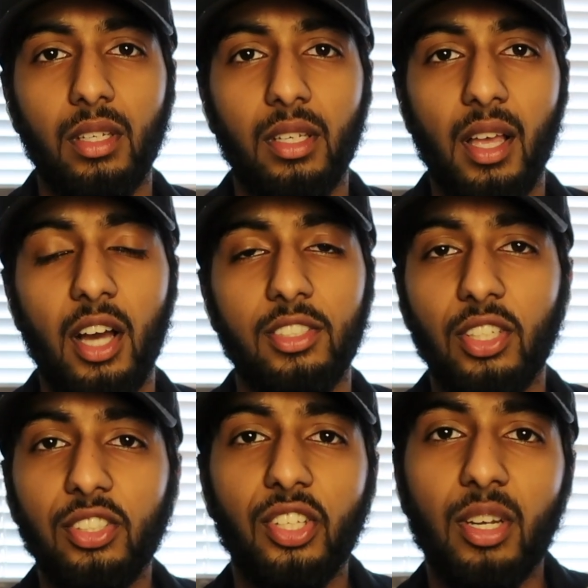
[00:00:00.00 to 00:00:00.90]

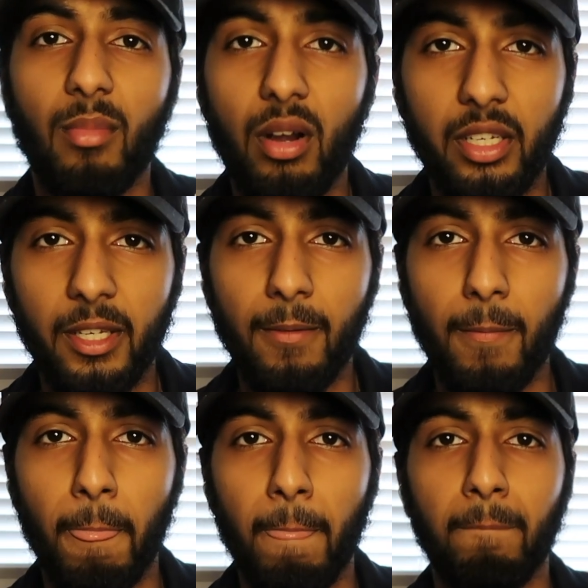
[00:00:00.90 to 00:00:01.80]
adjust to the market,
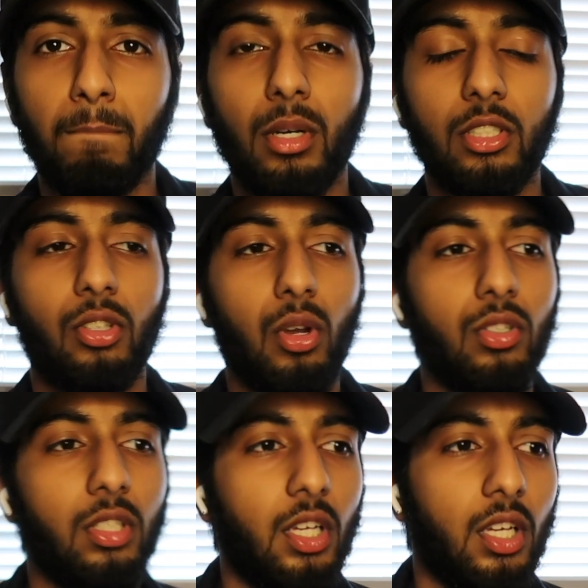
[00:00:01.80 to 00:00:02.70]
but
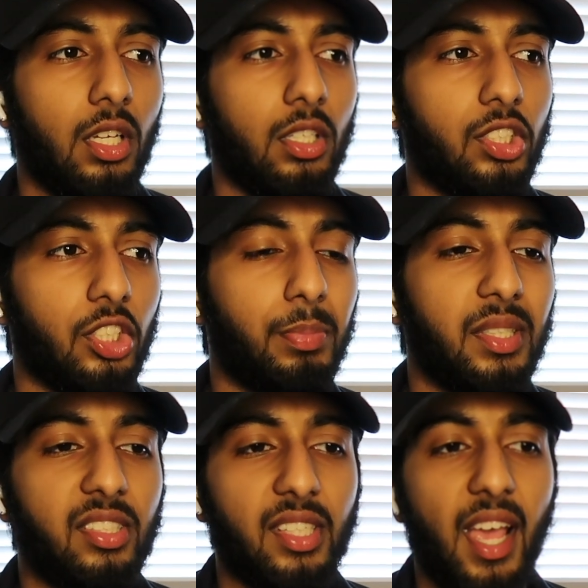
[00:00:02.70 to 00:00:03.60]
don't just be
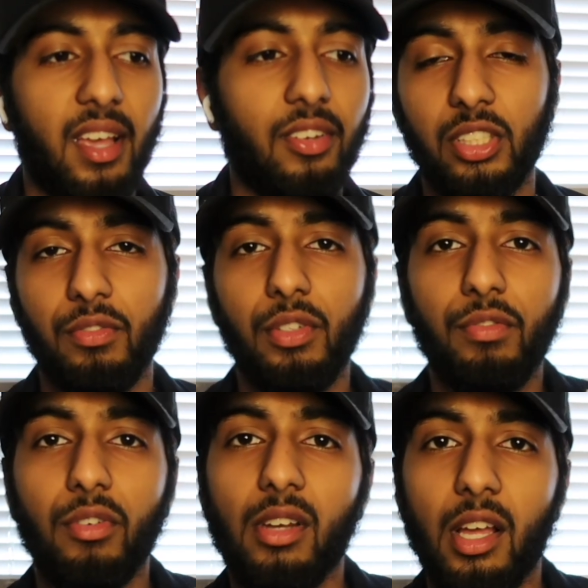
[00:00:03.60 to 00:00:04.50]
scared. If you
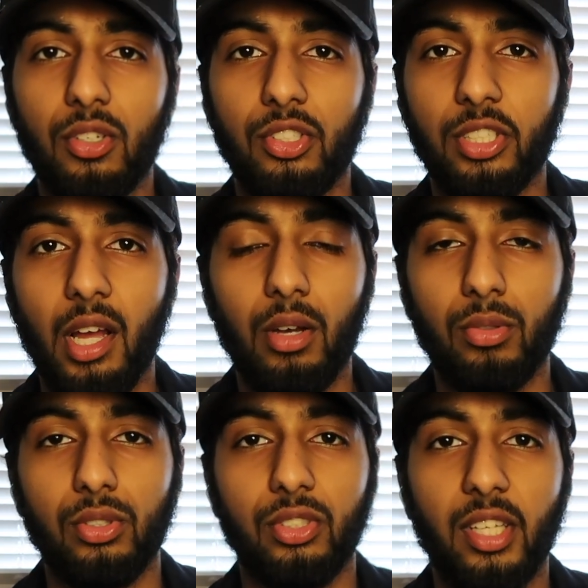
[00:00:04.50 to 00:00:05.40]
feel like you're shy or
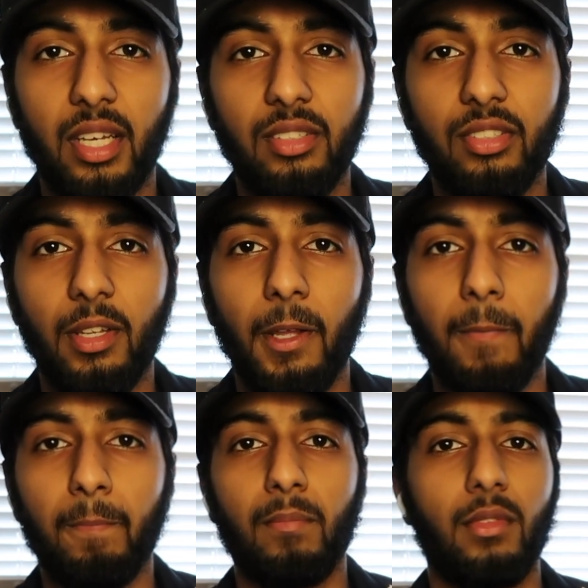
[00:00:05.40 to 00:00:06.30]
you're scared,
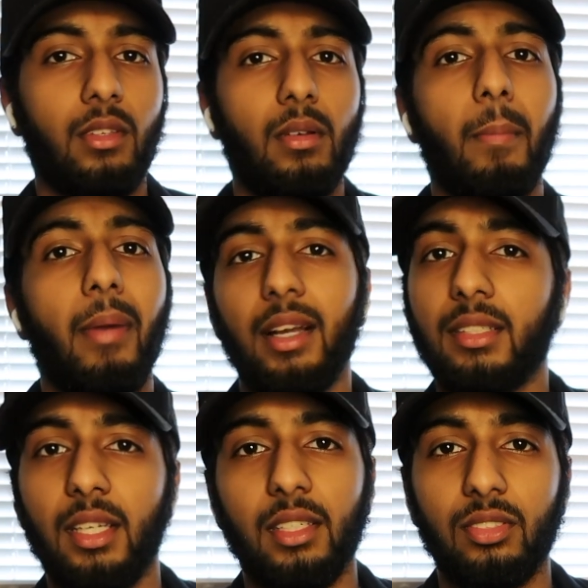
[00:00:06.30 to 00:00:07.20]

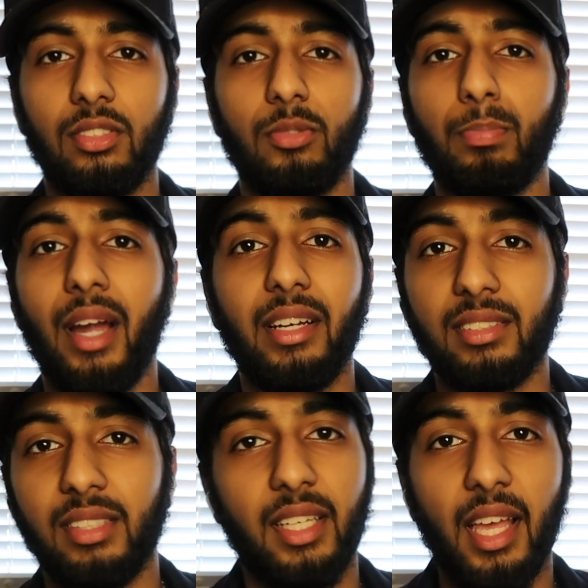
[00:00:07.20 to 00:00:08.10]
backtest,
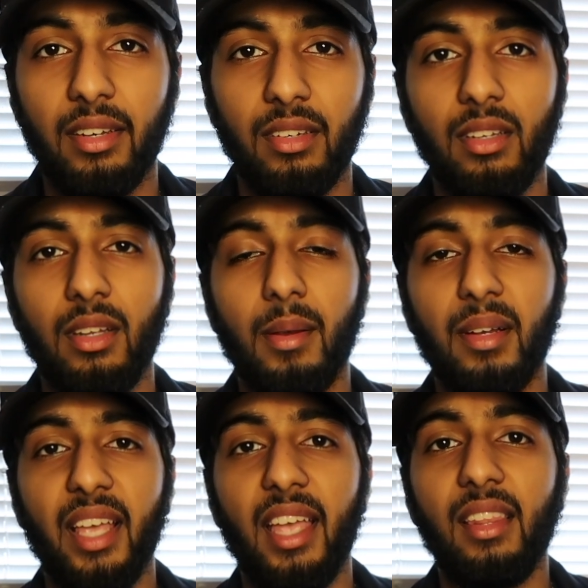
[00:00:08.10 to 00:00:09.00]
practice again,
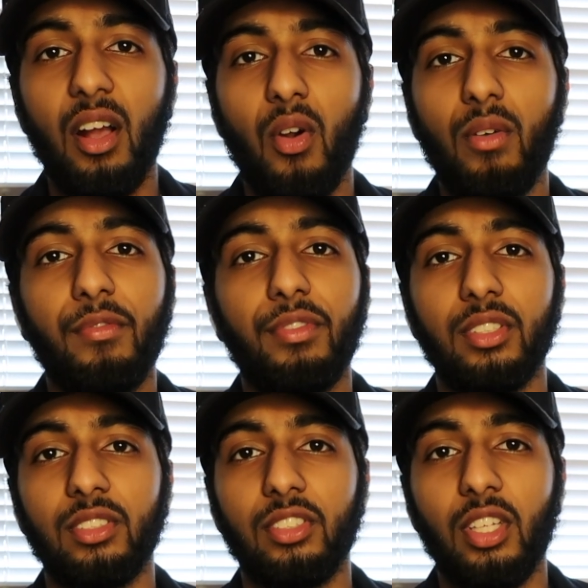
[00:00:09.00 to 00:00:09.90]
gain that
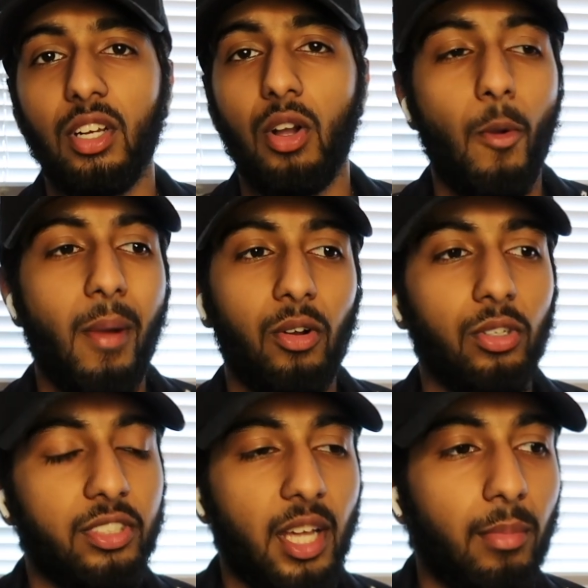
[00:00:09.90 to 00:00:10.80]
confidence, go back
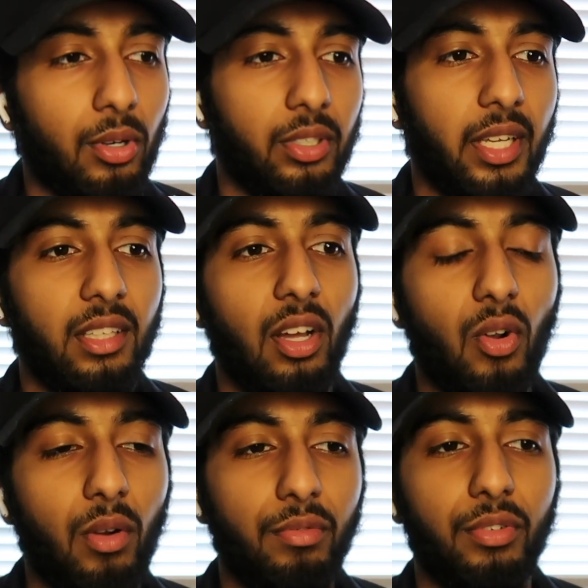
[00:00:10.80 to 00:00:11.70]
on demo, gain that
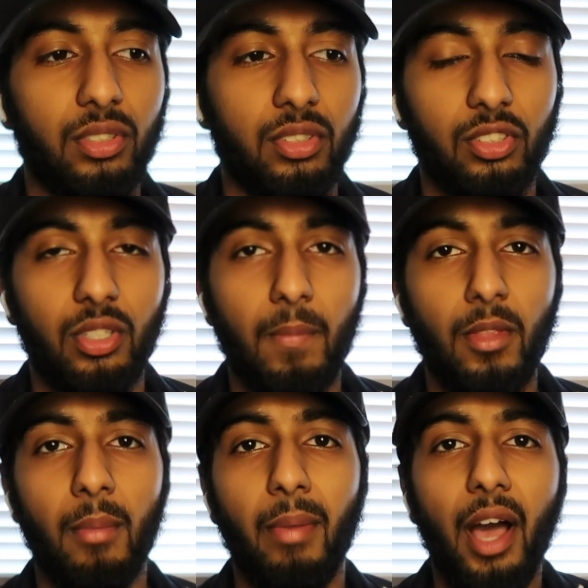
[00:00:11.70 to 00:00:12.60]
confidence.
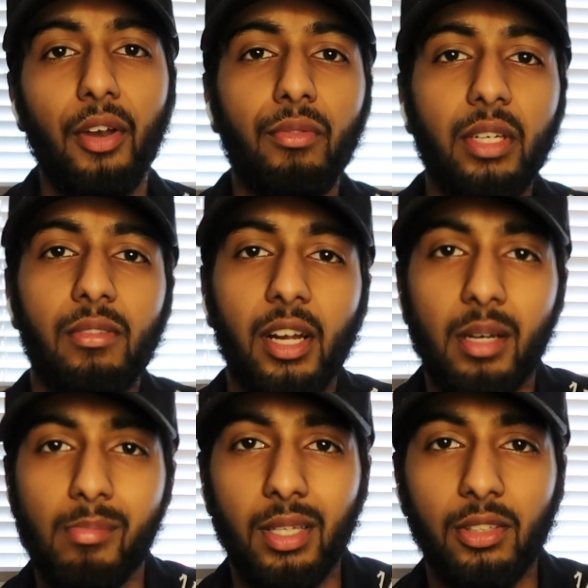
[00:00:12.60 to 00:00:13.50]
But I don't really
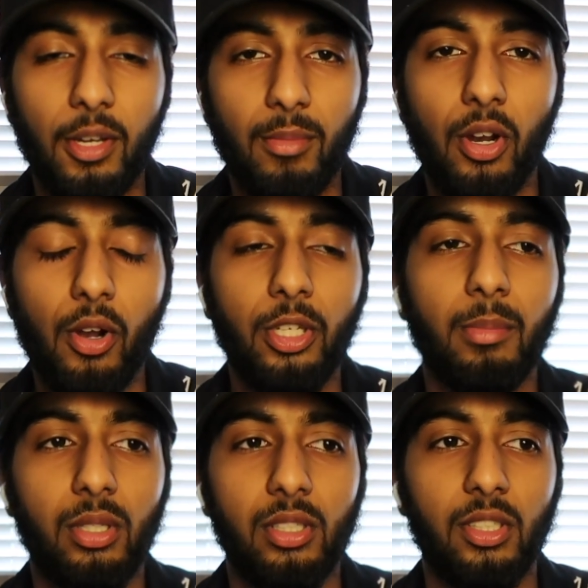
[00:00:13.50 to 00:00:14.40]
recommend demo, only
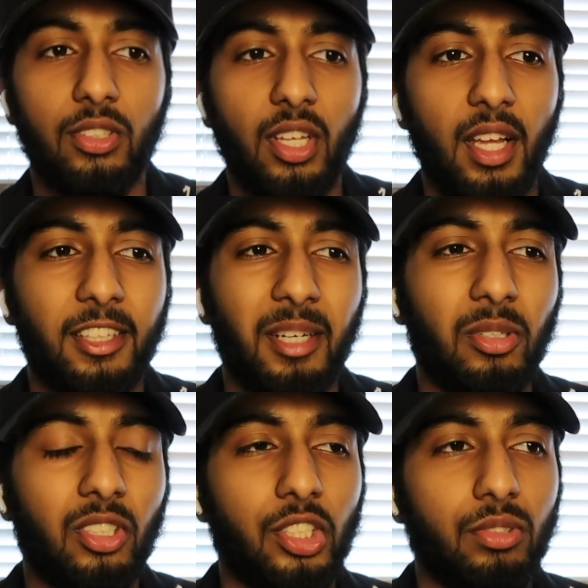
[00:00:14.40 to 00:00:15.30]
because demo
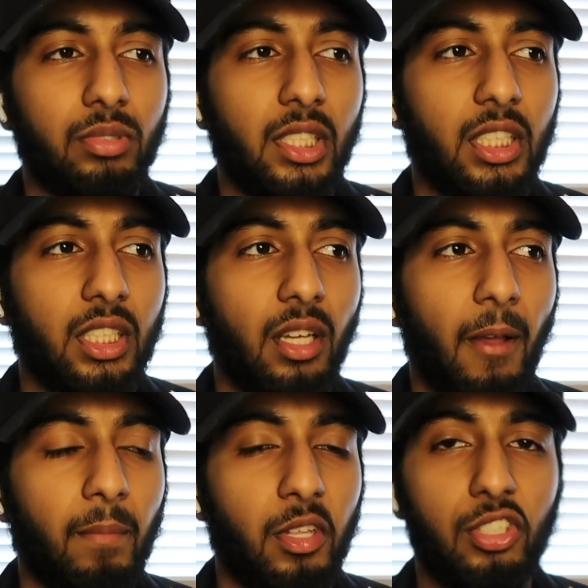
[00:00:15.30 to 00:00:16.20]
doesn't really
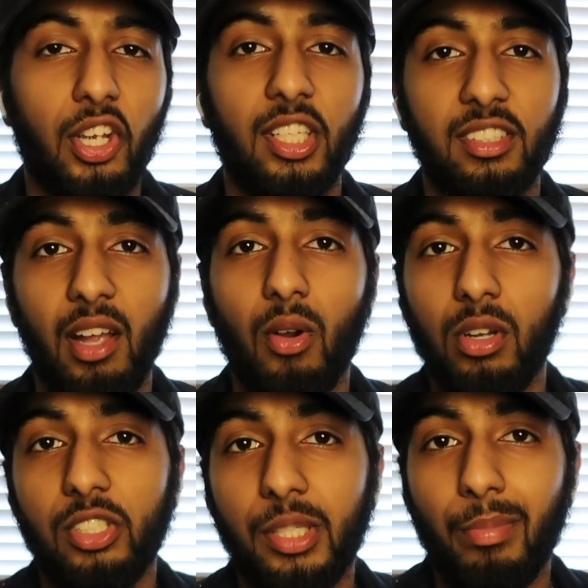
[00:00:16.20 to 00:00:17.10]
show you the
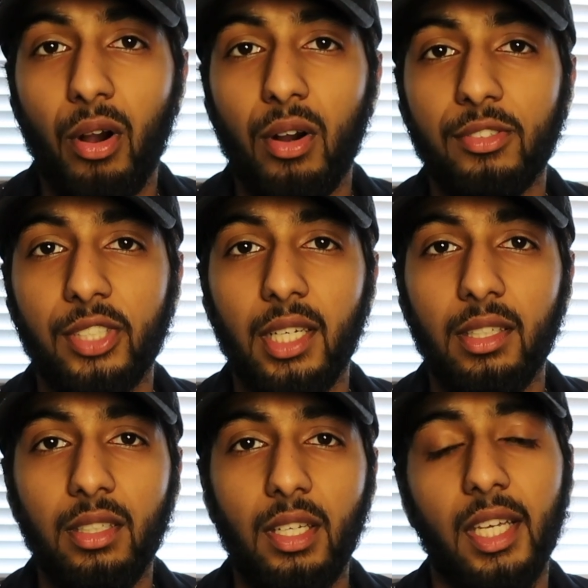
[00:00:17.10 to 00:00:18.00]
psychology part of
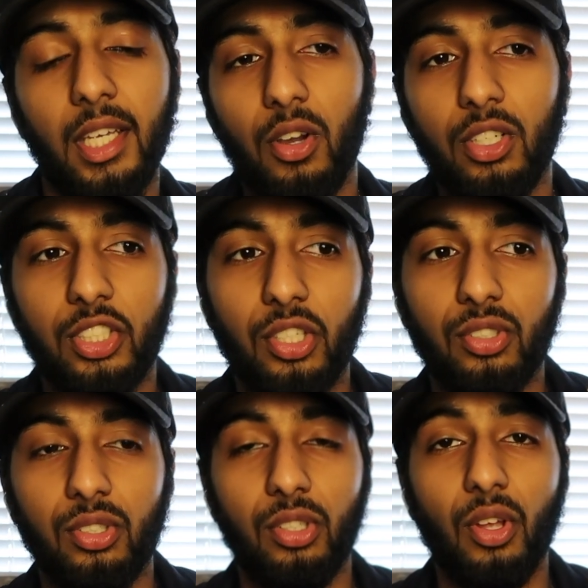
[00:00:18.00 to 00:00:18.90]
trading. It only
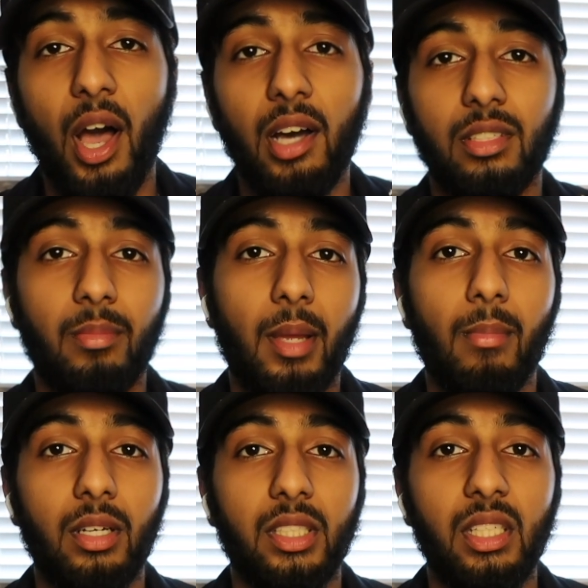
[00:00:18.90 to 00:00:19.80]
shows you how to make
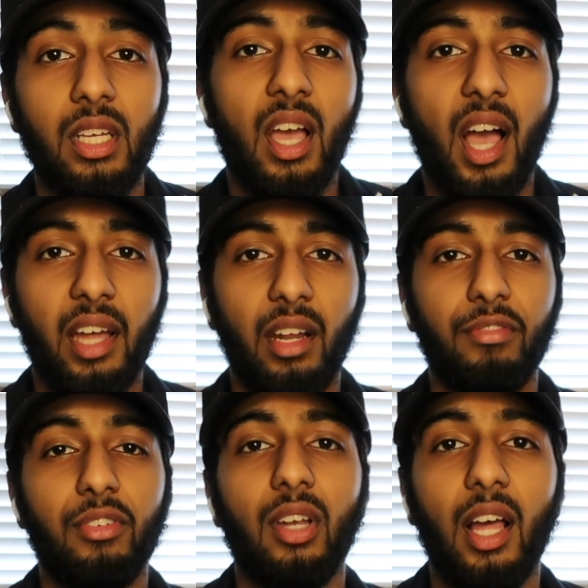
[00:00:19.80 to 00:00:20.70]
money, and I
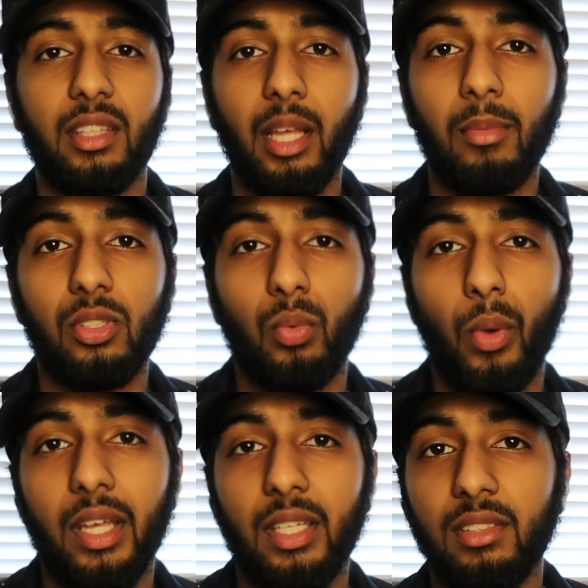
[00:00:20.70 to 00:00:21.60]
feel like demo is
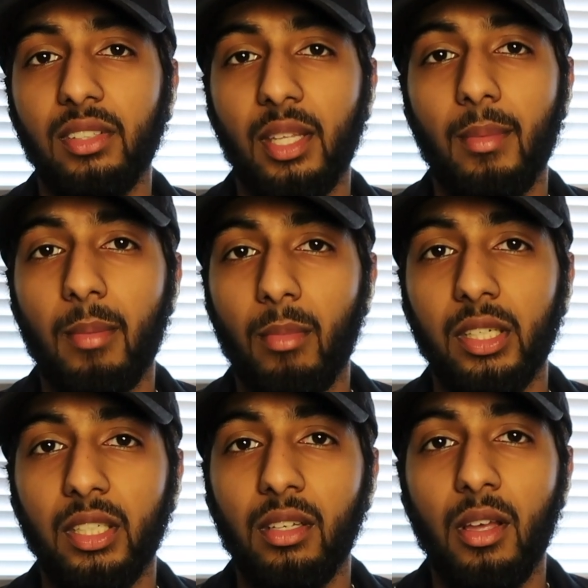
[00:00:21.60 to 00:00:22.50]
way easier to make money